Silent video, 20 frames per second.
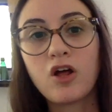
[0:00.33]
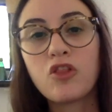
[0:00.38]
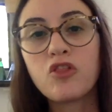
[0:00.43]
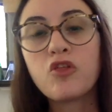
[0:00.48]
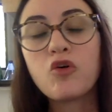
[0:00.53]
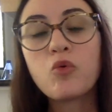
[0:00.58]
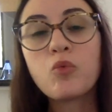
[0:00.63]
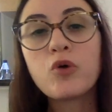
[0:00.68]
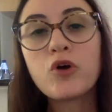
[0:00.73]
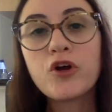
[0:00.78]

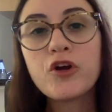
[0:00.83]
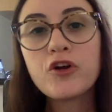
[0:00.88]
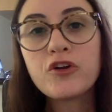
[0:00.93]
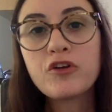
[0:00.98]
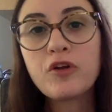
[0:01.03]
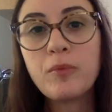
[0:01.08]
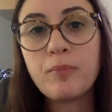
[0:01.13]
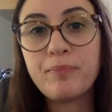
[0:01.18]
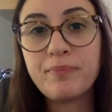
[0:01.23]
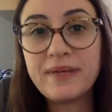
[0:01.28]
The
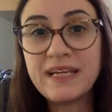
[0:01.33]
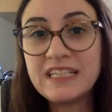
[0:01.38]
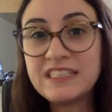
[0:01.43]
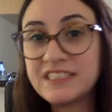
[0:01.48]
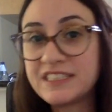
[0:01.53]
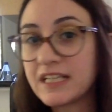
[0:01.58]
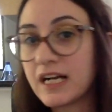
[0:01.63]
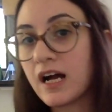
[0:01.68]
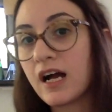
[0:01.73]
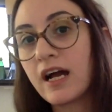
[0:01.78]
word
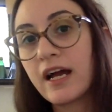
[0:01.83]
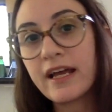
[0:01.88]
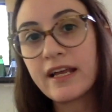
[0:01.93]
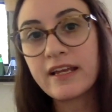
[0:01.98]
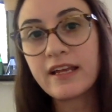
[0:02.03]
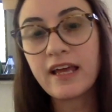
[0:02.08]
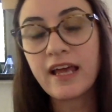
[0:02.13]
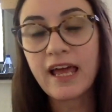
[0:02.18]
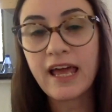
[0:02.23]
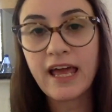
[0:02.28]

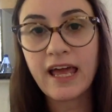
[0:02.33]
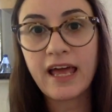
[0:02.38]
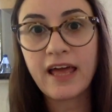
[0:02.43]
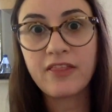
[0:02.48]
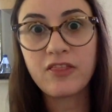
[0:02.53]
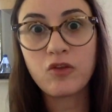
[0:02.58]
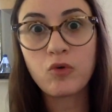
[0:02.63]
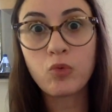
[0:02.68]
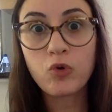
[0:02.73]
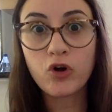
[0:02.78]
beside
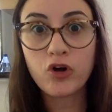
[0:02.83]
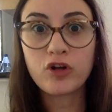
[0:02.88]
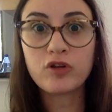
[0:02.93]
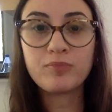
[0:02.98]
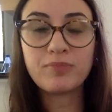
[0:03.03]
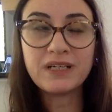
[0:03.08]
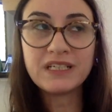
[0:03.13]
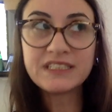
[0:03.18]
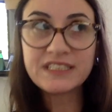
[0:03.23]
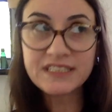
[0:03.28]
and the word
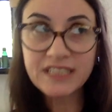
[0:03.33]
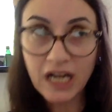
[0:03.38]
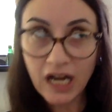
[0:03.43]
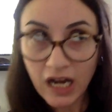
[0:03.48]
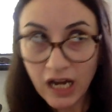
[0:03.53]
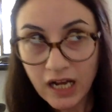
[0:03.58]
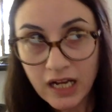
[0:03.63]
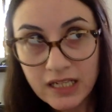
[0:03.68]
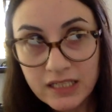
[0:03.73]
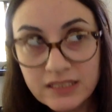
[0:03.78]

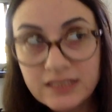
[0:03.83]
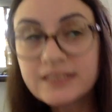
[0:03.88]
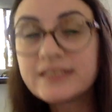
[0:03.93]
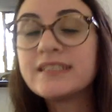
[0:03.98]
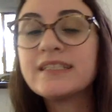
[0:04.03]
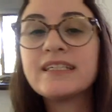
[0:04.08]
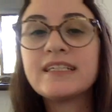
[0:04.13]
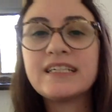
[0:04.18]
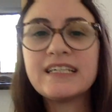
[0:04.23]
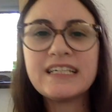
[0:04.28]
besides
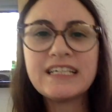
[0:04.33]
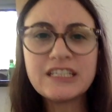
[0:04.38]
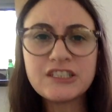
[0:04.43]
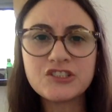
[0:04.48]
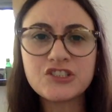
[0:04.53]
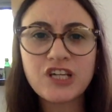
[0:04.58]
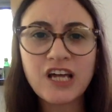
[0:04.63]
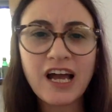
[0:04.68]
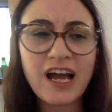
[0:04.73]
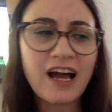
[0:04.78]

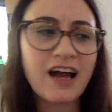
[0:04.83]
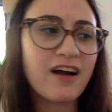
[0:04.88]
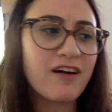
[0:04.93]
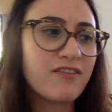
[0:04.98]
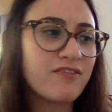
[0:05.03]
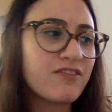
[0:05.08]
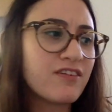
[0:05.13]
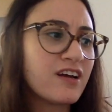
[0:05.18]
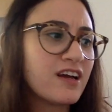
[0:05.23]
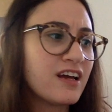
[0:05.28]
each
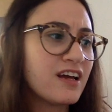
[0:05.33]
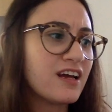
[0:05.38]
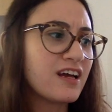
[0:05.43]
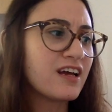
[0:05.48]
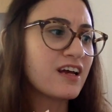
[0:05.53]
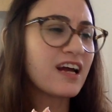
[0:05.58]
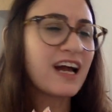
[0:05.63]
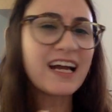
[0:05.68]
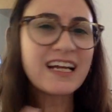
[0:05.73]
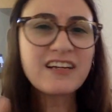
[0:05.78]
have
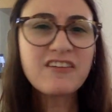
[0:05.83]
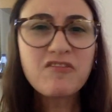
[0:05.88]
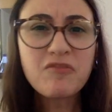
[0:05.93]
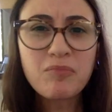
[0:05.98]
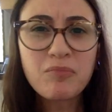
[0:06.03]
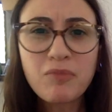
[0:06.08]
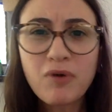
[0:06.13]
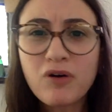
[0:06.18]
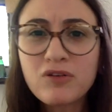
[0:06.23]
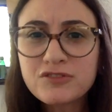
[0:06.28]
kind of
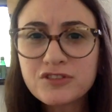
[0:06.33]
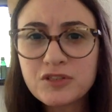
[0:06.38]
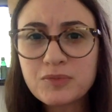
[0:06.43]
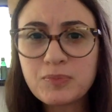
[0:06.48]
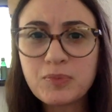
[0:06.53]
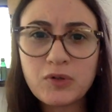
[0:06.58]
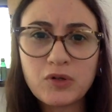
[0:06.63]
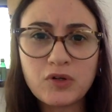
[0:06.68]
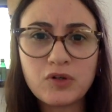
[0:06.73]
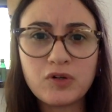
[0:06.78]

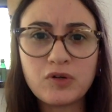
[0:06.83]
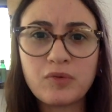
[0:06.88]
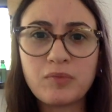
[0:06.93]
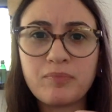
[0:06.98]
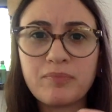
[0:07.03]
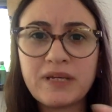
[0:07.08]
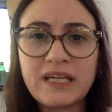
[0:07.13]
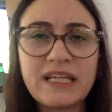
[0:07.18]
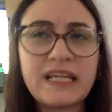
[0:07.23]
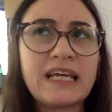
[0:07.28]
multiple
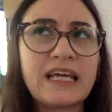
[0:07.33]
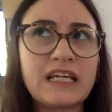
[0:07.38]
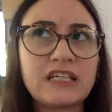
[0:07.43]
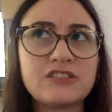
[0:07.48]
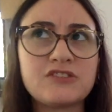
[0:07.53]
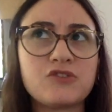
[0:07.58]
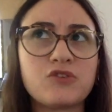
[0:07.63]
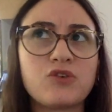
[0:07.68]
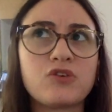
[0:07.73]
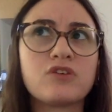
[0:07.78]

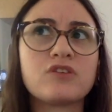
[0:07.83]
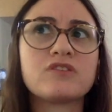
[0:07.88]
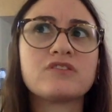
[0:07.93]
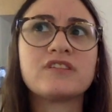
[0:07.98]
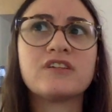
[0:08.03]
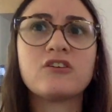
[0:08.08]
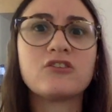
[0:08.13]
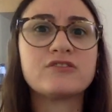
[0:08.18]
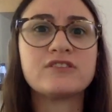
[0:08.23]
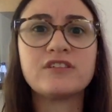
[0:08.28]
meanings or
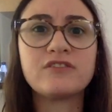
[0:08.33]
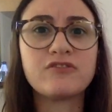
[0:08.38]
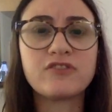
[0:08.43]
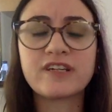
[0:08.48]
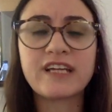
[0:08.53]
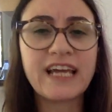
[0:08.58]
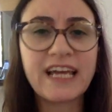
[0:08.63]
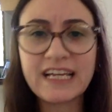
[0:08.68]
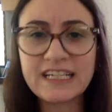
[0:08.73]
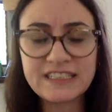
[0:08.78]

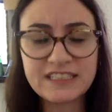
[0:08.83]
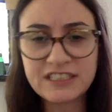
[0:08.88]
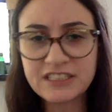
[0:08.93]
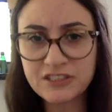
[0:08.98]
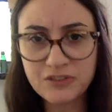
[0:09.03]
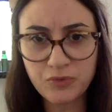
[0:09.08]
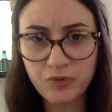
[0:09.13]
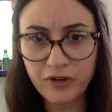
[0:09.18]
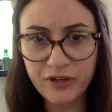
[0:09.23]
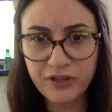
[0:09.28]
different
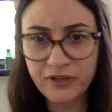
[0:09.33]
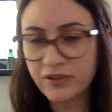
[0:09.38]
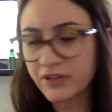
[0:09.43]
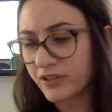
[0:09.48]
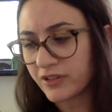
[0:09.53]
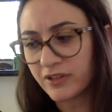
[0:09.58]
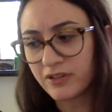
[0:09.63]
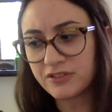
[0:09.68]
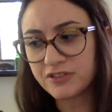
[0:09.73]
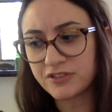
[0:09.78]
cases where you
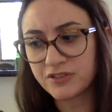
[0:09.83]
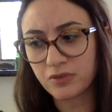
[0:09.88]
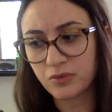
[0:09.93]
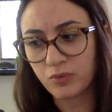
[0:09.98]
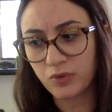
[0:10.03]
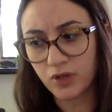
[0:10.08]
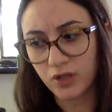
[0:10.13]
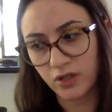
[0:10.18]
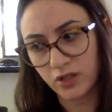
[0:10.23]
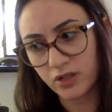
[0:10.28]
could use the
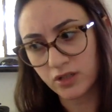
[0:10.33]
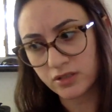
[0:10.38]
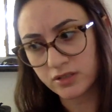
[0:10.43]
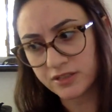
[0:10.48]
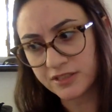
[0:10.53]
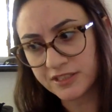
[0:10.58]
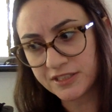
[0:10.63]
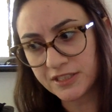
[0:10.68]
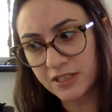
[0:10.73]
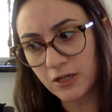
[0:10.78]
word.
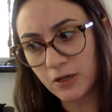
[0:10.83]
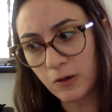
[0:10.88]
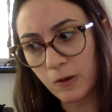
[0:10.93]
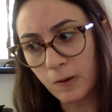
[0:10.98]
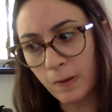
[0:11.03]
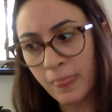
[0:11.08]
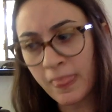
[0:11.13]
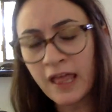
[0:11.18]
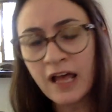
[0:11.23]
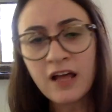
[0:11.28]

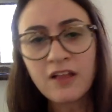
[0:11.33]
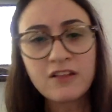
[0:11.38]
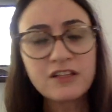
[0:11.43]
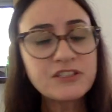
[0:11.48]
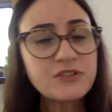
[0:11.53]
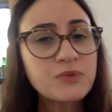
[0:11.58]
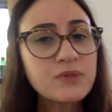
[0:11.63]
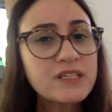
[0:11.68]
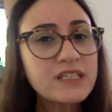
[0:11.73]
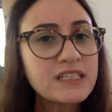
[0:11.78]
So
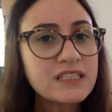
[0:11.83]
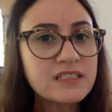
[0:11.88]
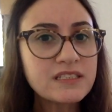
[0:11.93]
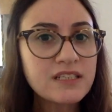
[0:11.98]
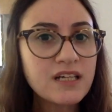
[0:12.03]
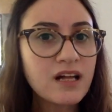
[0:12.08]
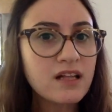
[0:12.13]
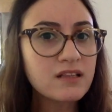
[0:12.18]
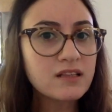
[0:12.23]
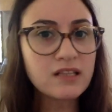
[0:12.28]
this one is
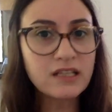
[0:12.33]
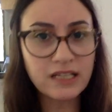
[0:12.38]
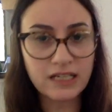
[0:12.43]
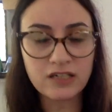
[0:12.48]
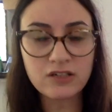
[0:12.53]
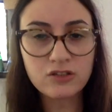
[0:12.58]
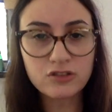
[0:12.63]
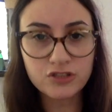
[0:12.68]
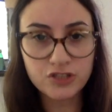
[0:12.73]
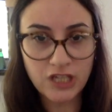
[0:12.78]
a
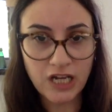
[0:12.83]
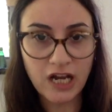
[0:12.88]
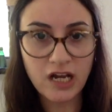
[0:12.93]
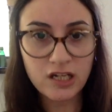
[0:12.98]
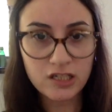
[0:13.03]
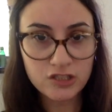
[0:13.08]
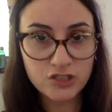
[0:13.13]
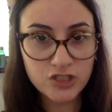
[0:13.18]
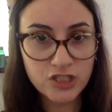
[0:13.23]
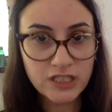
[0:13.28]
little
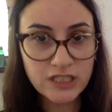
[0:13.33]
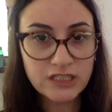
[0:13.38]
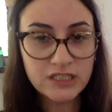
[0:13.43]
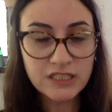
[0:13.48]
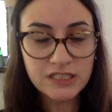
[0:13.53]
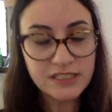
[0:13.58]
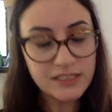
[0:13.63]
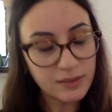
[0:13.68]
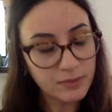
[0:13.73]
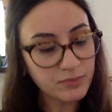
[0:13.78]
challenging
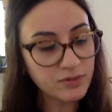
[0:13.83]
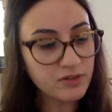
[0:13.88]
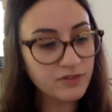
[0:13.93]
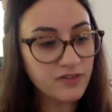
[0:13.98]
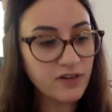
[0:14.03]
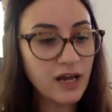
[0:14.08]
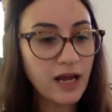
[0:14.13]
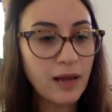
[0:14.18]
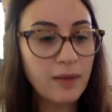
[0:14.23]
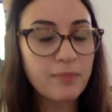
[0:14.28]
to
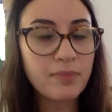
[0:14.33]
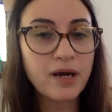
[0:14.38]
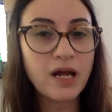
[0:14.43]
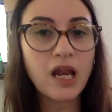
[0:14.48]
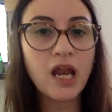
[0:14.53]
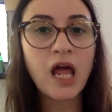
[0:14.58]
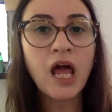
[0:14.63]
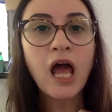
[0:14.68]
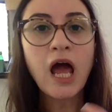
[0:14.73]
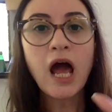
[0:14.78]
simplify,
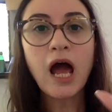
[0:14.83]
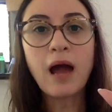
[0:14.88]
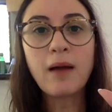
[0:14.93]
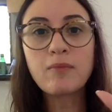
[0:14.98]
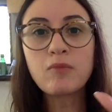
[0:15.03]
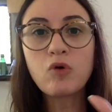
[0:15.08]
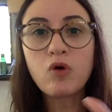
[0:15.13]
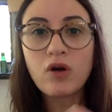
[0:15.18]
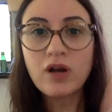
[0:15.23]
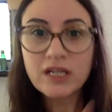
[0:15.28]
but
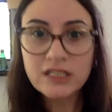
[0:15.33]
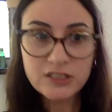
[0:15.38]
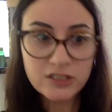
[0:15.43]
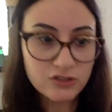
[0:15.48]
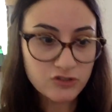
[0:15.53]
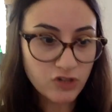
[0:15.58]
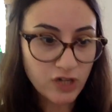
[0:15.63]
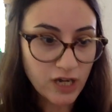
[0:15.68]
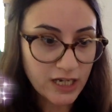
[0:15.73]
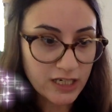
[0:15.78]
I'm going to
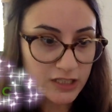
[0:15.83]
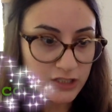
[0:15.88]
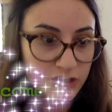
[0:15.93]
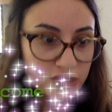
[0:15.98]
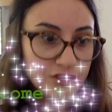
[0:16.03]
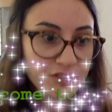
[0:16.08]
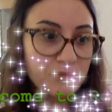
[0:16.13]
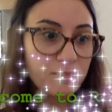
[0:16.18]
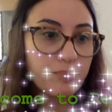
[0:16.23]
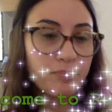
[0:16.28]
try to
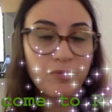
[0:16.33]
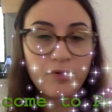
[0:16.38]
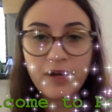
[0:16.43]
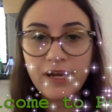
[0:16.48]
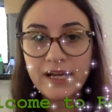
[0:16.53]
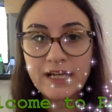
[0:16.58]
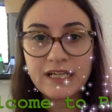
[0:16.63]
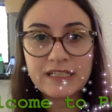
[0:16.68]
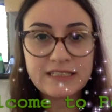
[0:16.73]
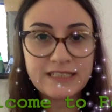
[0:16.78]
just
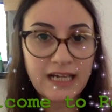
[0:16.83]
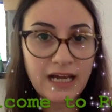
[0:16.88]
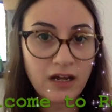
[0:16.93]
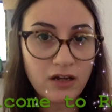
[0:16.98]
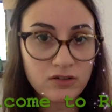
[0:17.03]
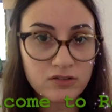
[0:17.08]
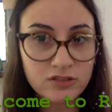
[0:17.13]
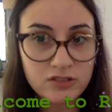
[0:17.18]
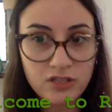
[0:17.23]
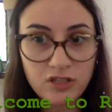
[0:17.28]
break it
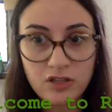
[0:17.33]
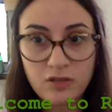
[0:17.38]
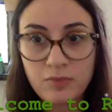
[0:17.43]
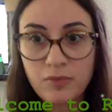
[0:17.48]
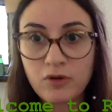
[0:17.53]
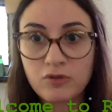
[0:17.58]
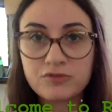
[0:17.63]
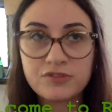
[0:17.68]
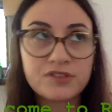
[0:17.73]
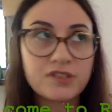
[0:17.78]
down to the
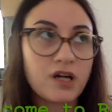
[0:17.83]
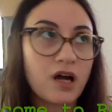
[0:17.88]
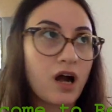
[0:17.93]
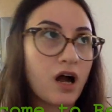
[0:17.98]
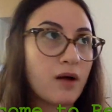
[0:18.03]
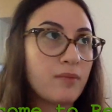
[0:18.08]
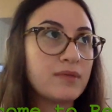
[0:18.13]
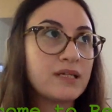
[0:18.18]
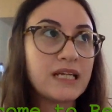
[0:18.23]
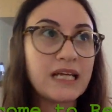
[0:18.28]
most
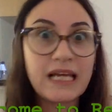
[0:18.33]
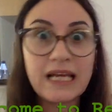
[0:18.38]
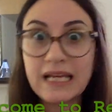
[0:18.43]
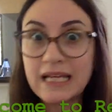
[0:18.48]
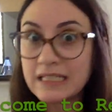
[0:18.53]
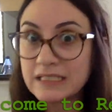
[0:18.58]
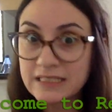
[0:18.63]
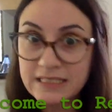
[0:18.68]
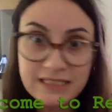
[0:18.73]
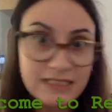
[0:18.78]
common
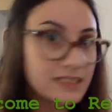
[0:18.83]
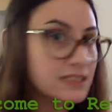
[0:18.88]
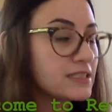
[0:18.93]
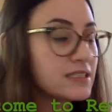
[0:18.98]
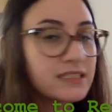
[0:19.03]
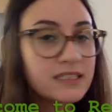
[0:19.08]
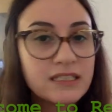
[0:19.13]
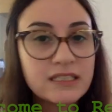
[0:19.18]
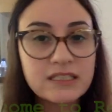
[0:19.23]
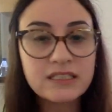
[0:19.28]

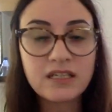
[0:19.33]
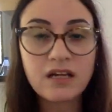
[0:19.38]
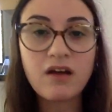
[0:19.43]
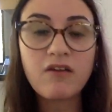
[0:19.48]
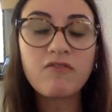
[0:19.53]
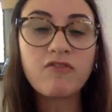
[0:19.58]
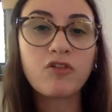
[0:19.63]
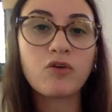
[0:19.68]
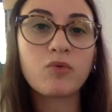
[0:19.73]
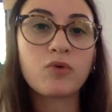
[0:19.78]
instances
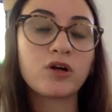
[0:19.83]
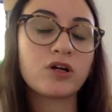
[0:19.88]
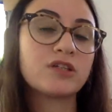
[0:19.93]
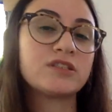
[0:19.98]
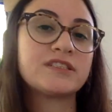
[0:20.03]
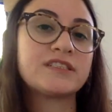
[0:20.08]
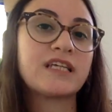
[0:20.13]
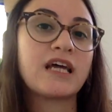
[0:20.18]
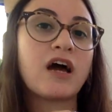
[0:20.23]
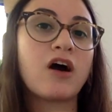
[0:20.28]
of the
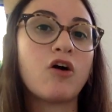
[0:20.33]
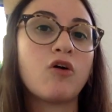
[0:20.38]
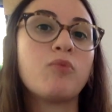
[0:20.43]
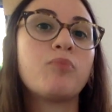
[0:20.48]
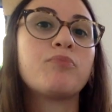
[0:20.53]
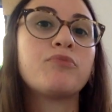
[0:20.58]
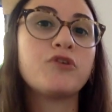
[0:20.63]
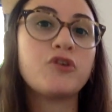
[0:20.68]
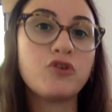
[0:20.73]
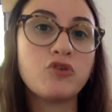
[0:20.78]
words to
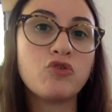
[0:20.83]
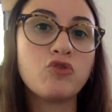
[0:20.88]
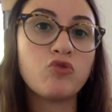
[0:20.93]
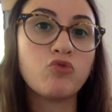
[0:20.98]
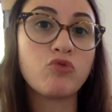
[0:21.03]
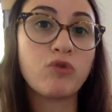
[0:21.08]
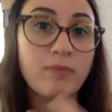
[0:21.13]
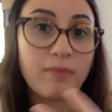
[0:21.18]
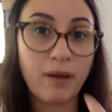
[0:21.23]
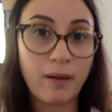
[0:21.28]
help you
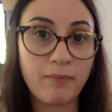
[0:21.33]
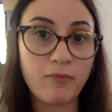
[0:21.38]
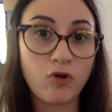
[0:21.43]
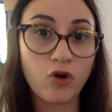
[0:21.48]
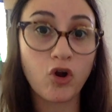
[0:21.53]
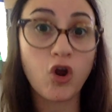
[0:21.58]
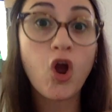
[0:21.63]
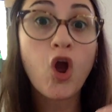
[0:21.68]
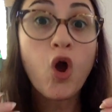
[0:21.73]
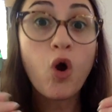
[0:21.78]

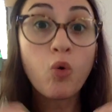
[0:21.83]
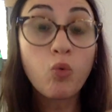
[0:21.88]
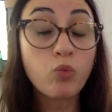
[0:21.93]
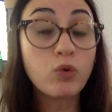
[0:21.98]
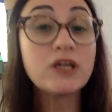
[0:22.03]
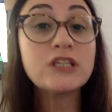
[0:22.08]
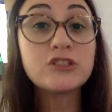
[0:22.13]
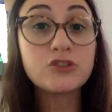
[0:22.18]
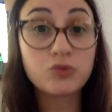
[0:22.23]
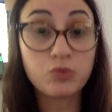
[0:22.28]
remember
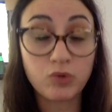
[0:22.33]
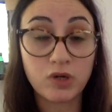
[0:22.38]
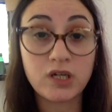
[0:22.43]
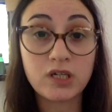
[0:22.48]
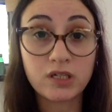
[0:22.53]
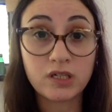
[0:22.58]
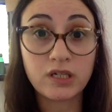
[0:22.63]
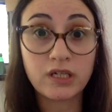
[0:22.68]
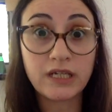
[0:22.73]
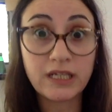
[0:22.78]
which
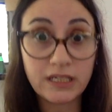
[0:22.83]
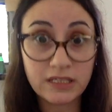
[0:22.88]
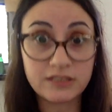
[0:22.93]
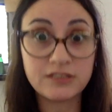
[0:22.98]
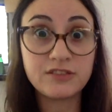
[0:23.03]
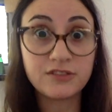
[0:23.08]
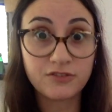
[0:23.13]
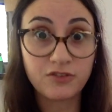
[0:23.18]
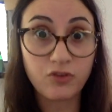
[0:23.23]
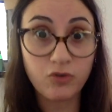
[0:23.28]
one
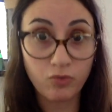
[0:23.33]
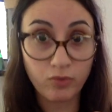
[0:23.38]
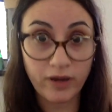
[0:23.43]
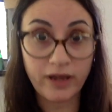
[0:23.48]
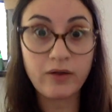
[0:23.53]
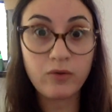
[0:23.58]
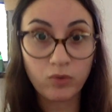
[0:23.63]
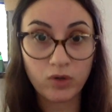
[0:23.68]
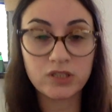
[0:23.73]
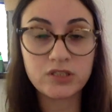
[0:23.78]
is the
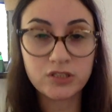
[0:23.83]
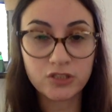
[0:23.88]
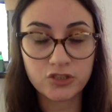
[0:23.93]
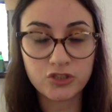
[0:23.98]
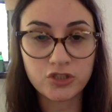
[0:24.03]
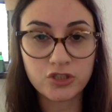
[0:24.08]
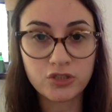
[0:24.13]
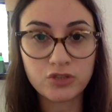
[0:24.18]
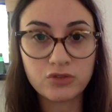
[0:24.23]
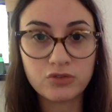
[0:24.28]
right one to
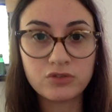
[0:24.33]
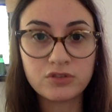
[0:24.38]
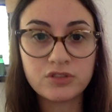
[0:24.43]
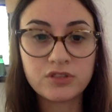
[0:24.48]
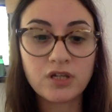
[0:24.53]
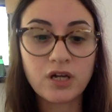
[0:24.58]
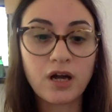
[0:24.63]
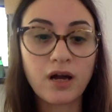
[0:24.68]
choose